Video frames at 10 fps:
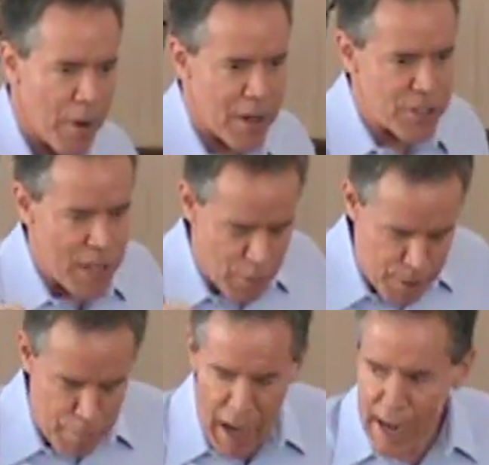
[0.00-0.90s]
because he
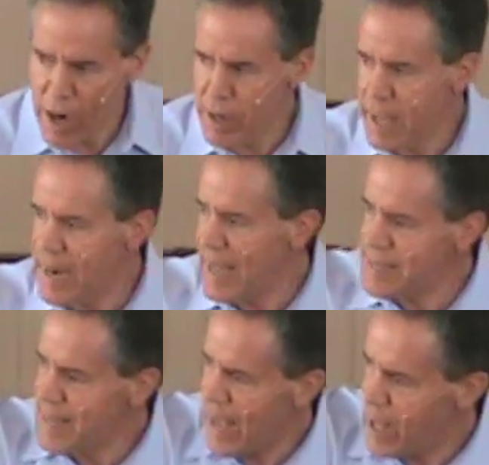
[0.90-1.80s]
was mired in
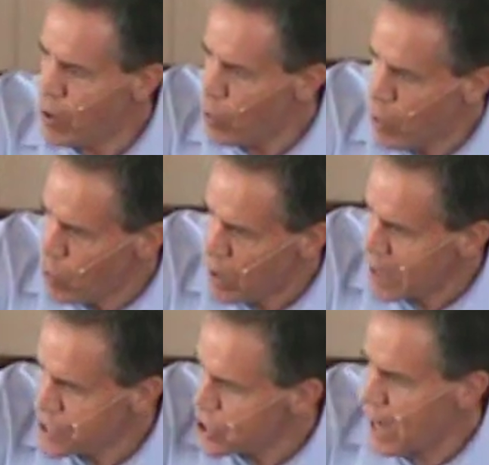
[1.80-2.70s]
a dead
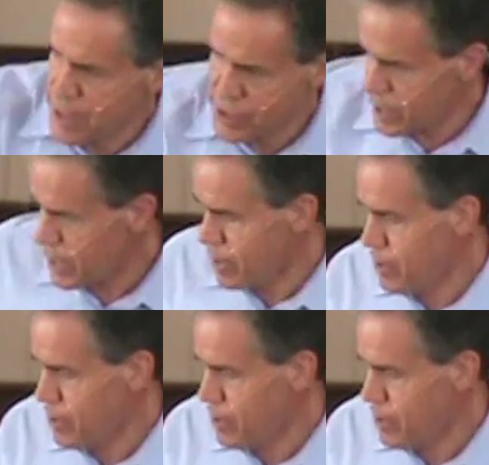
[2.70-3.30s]
religiosity.